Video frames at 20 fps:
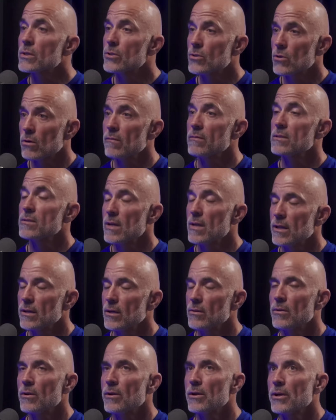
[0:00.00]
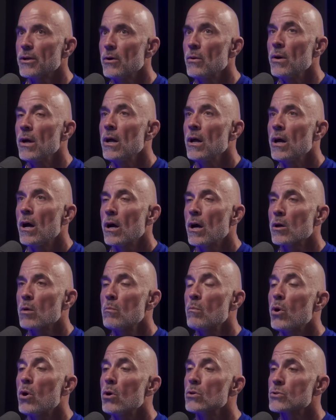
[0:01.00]
service, thank you, there you go. A
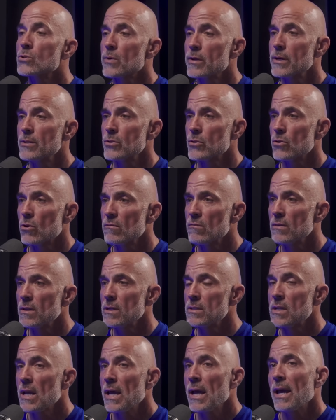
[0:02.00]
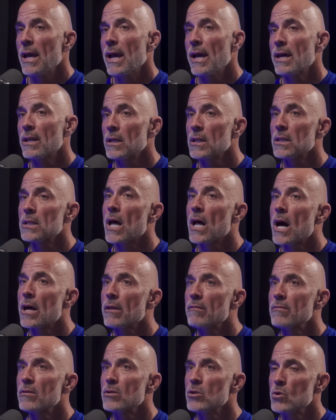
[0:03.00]
compulsory service. And a lot
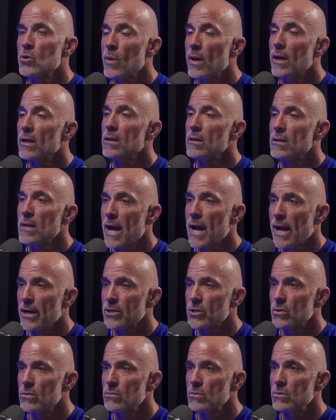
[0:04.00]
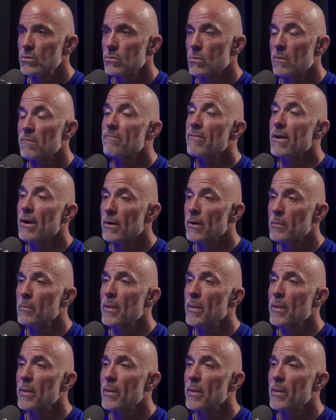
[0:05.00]
of the UAE nationals were very